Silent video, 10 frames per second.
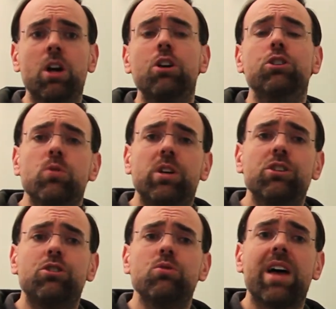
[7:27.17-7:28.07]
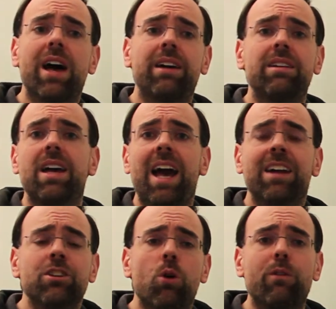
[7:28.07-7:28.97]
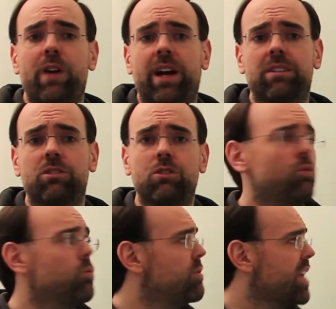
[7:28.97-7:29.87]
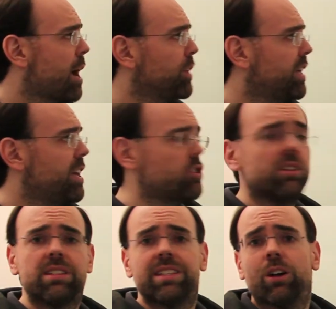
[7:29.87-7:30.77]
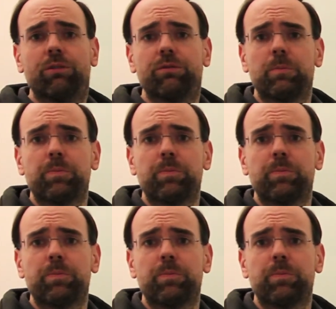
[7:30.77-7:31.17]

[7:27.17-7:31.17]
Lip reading: you can do that at no effect to the application itself.